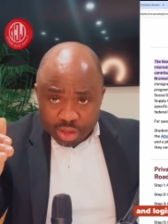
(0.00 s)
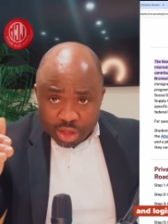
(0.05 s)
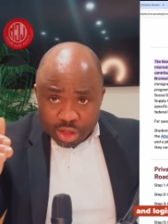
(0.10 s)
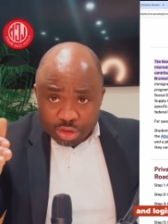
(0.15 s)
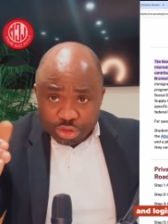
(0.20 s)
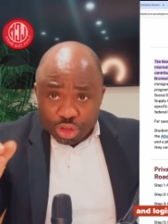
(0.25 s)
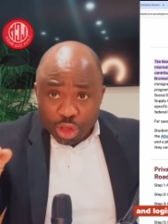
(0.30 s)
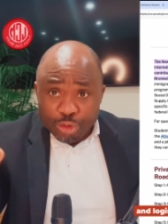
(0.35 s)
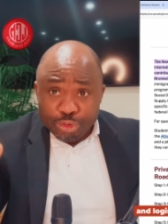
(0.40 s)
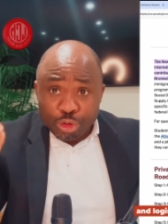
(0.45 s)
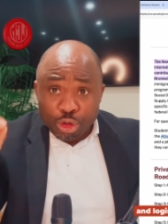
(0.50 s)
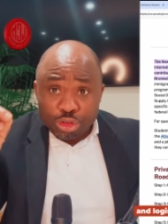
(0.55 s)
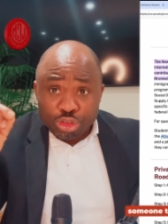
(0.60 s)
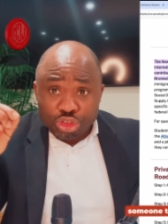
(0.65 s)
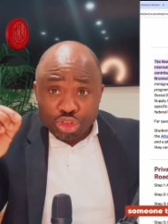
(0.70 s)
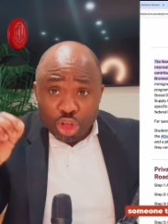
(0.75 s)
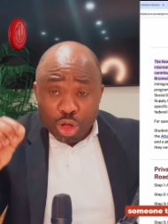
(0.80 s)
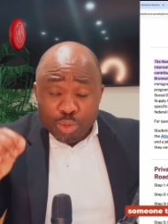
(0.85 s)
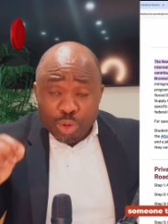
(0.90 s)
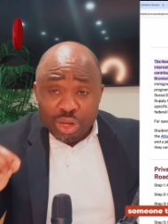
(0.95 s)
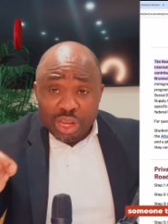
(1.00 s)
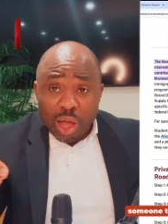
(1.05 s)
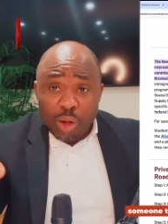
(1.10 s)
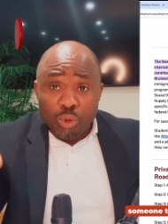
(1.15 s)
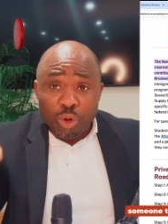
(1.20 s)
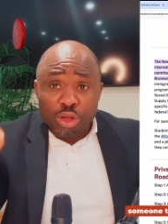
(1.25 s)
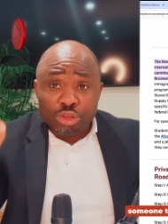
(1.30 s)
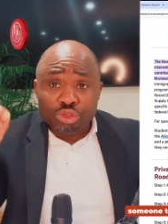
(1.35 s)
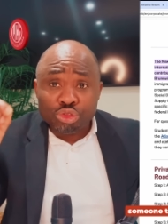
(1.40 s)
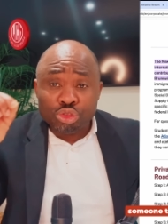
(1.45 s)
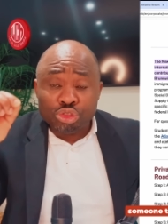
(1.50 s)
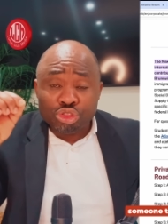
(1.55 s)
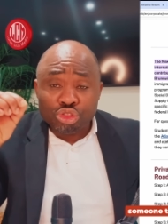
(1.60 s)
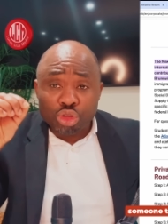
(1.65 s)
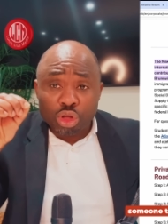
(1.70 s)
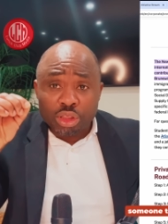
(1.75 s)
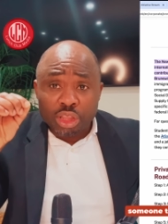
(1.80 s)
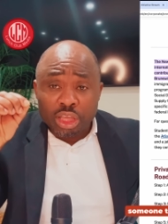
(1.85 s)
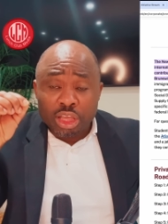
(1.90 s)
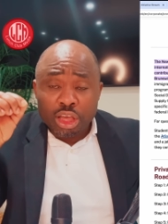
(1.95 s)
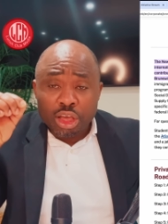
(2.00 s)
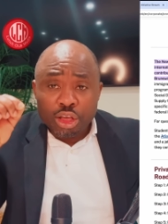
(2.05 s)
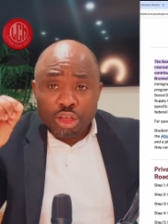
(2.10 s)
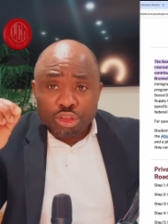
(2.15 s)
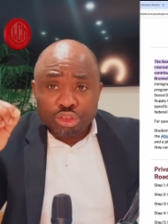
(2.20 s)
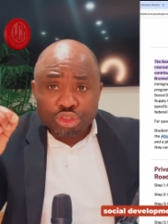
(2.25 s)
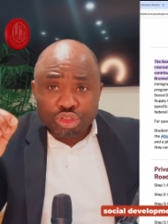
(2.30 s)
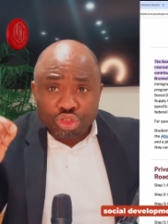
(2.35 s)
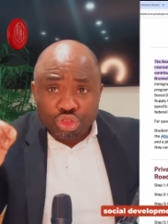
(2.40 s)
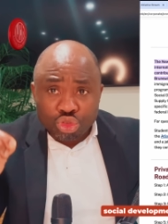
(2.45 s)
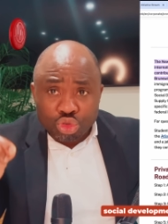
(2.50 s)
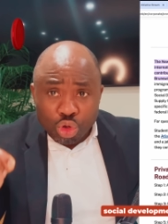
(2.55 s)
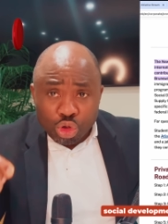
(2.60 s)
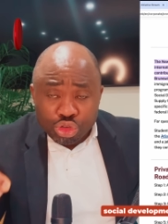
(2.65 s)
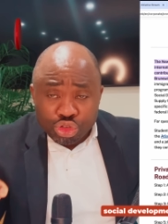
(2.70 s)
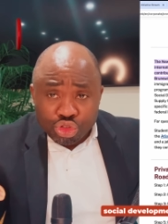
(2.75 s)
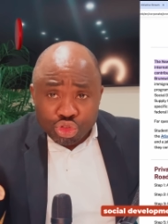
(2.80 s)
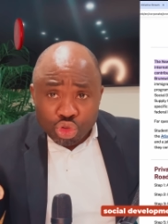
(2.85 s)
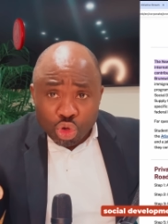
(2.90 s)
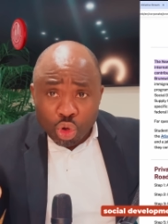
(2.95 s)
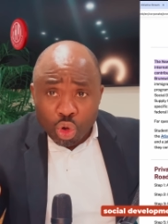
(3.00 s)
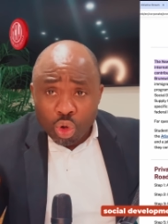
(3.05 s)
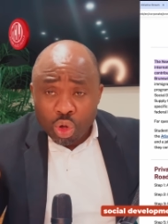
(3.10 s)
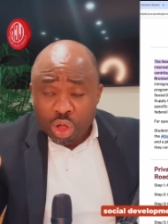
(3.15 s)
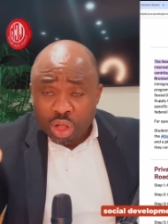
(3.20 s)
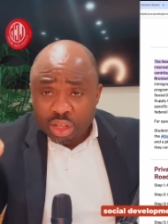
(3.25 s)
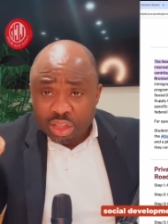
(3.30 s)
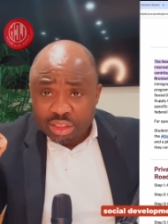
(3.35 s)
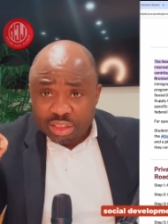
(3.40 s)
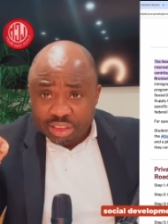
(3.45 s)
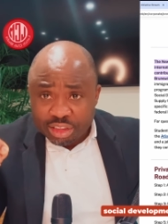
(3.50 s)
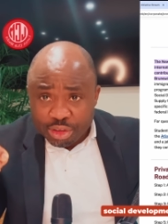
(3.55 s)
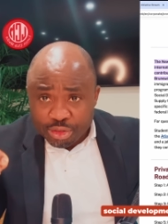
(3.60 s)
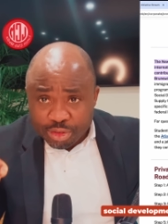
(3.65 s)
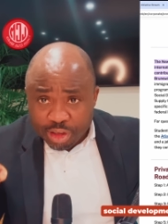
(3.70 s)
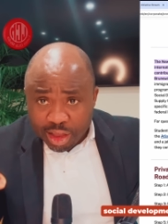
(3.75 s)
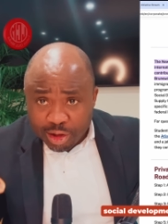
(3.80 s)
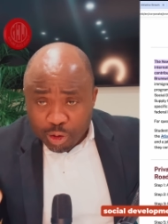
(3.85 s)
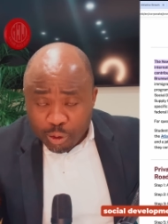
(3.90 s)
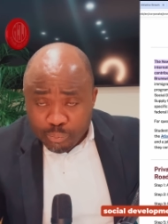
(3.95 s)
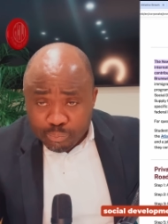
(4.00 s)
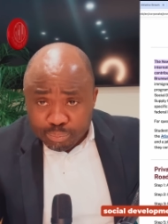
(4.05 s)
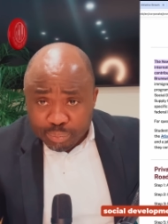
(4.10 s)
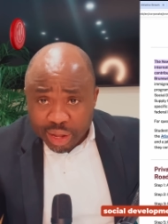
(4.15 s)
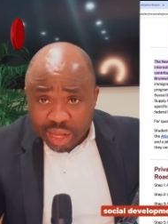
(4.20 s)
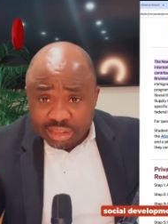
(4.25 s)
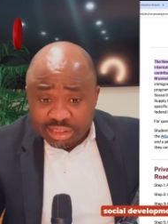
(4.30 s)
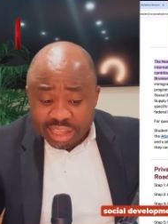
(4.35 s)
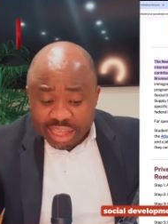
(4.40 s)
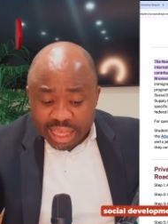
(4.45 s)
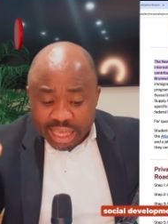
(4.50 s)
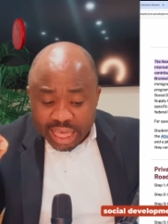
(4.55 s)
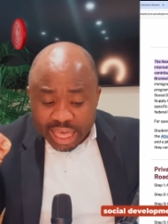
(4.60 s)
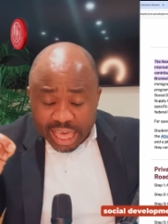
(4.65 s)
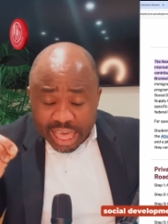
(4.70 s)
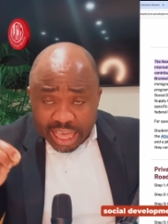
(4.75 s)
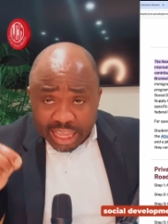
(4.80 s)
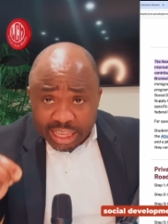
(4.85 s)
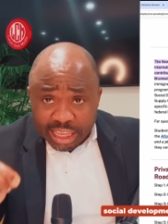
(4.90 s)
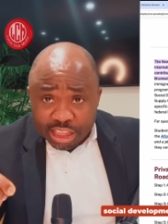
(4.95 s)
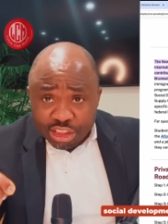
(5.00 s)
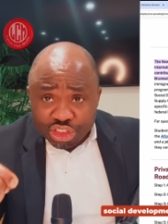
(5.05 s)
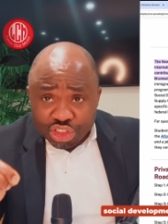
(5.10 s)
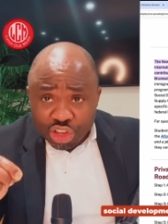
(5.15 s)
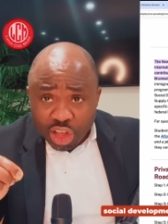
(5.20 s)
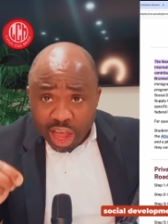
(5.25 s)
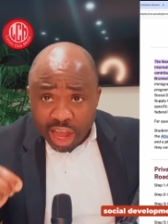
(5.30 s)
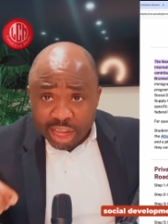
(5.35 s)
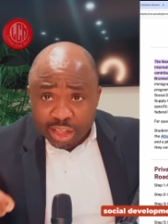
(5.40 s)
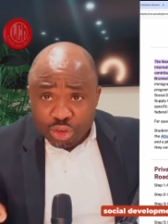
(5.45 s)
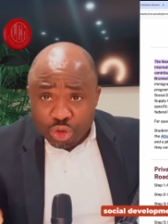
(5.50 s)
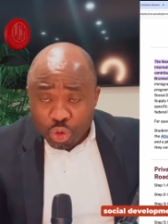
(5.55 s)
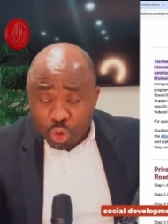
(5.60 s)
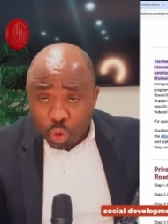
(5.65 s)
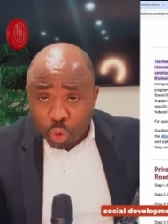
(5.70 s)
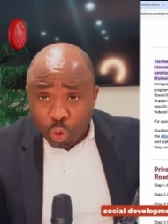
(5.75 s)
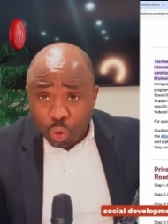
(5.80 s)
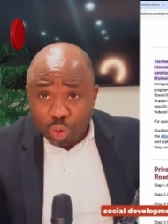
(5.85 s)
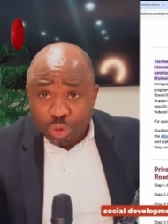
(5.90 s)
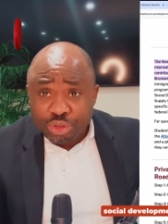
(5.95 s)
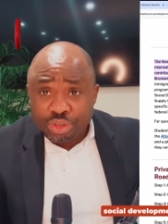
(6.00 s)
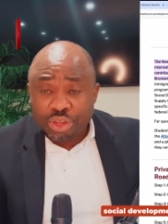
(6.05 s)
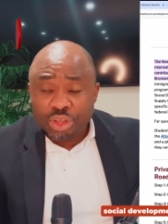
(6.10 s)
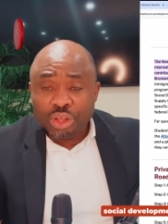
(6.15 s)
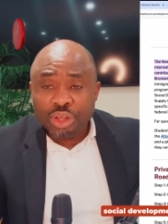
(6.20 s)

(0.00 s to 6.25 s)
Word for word: So if you're someone that wants to study social development, early childhood,